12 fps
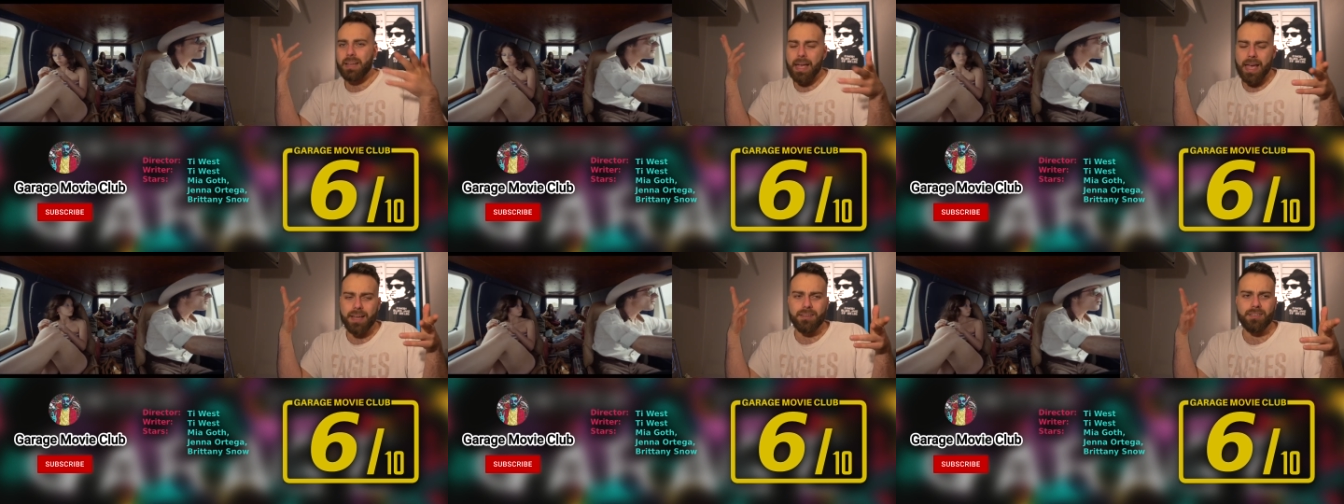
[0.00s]

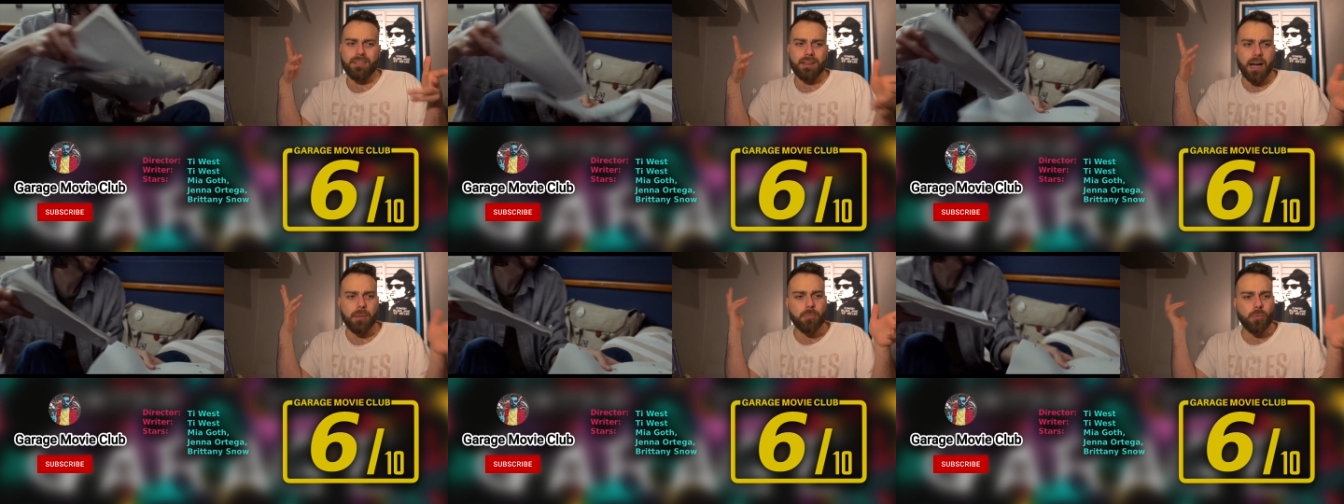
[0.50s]
And
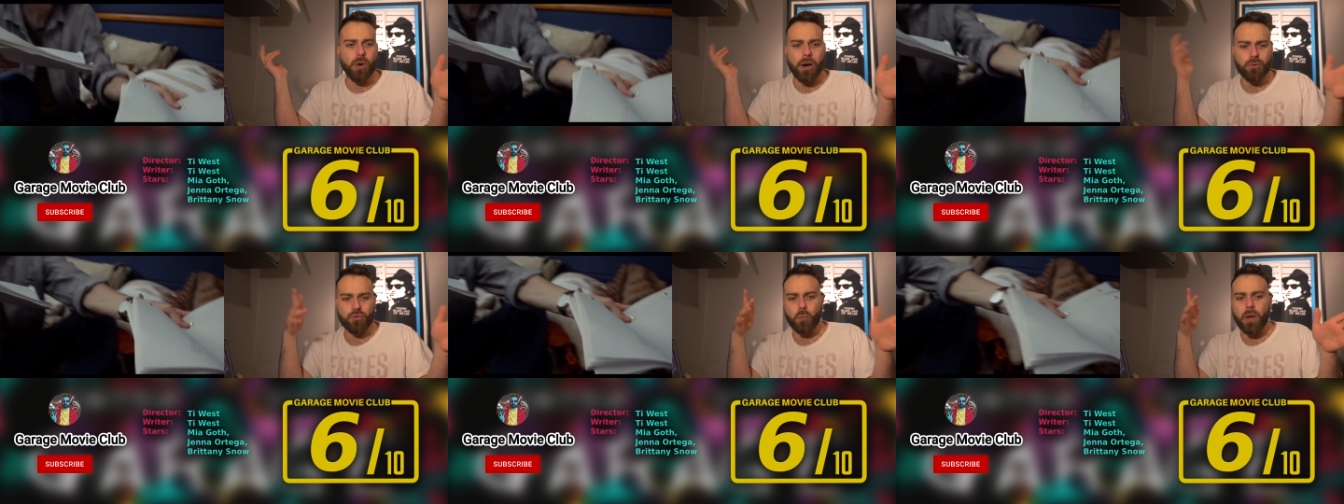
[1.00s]
I
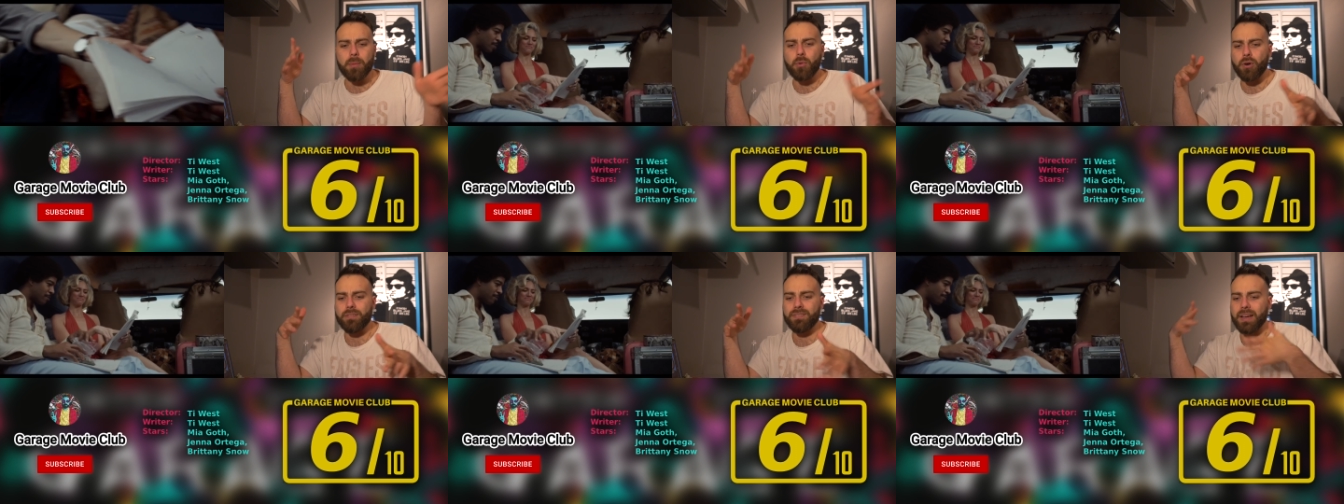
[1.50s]
was way
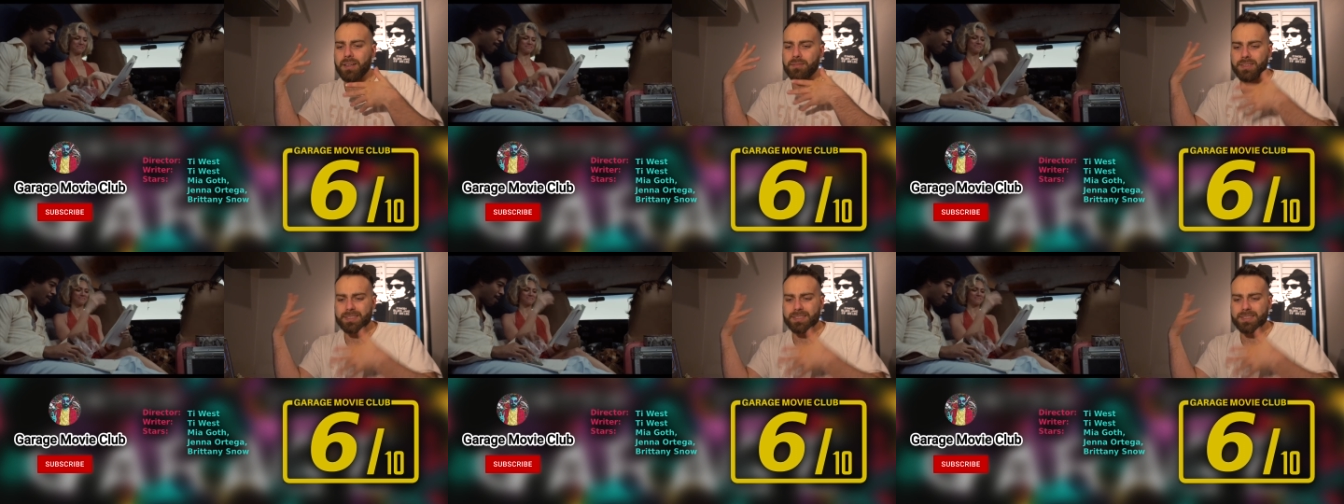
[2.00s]
more a fan of the